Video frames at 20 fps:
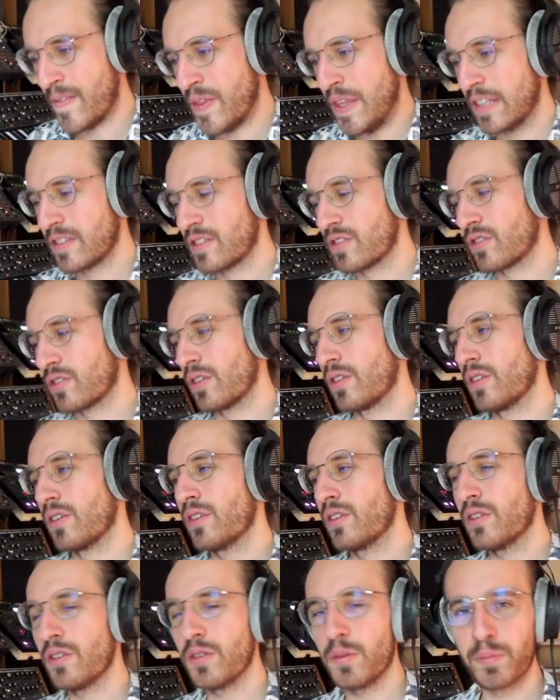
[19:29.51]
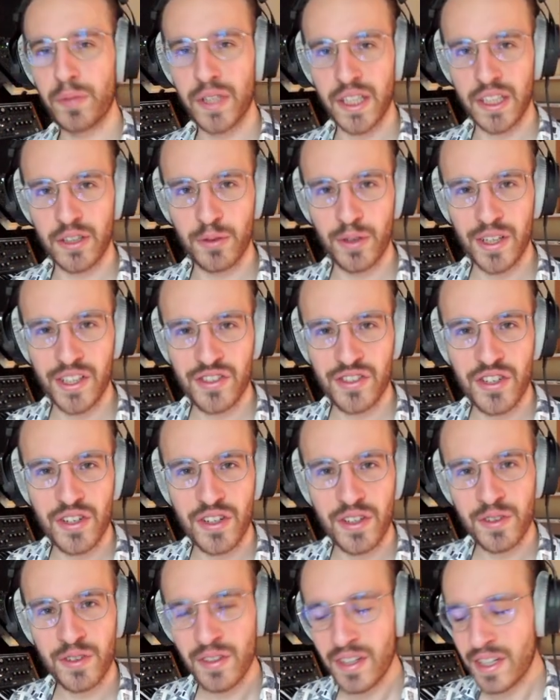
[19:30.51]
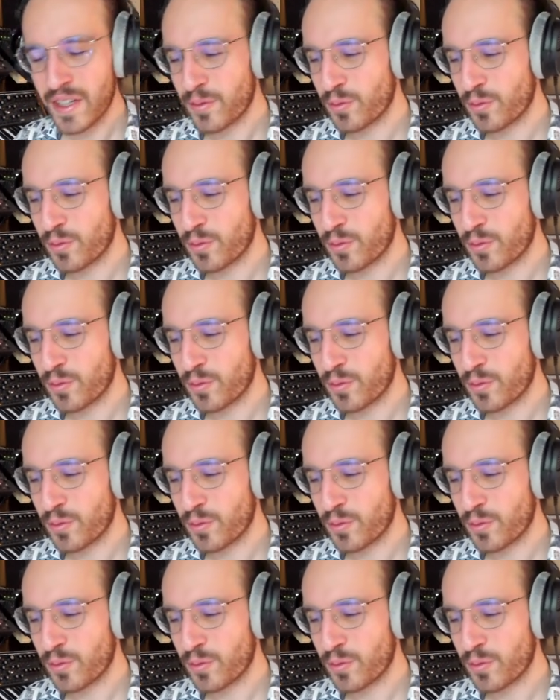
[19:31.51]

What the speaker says: So big question,